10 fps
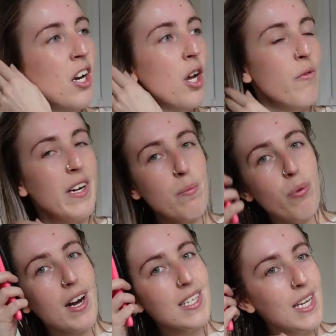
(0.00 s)
like, really
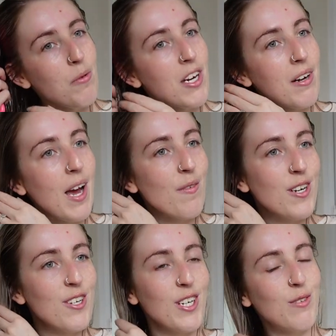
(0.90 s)
brassy when you don't have
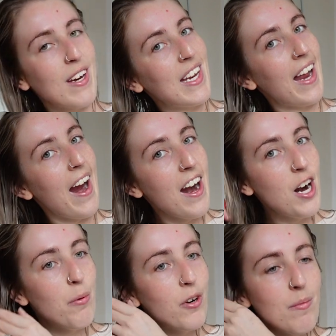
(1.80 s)
your nice regular hair
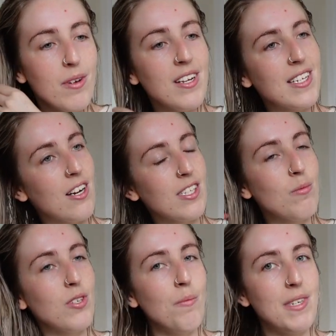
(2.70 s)
appointments. Like
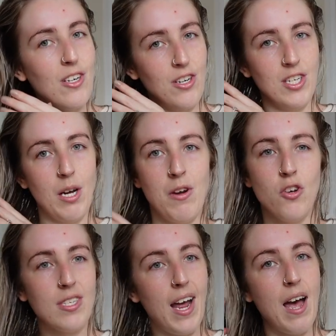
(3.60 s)
sometimes it's nice to go in
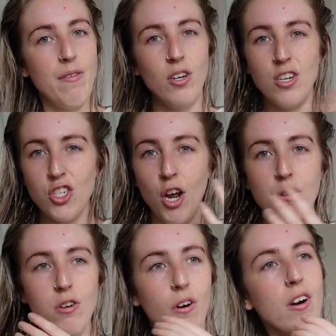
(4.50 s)
just to have a nice
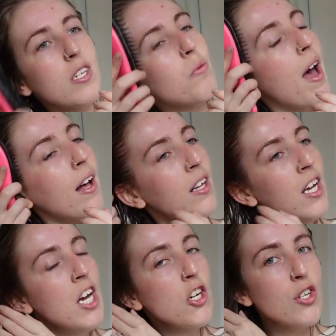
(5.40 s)
toner on as well,
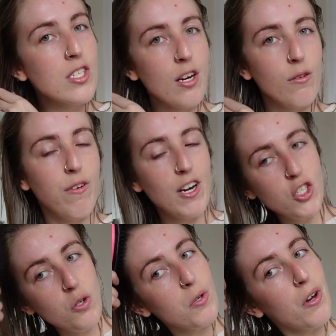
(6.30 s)
just to like
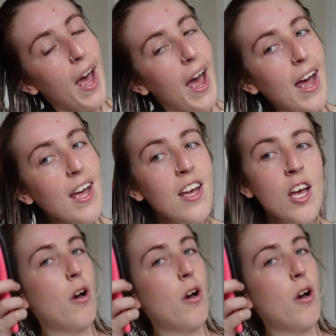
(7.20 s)
freshen up your hair.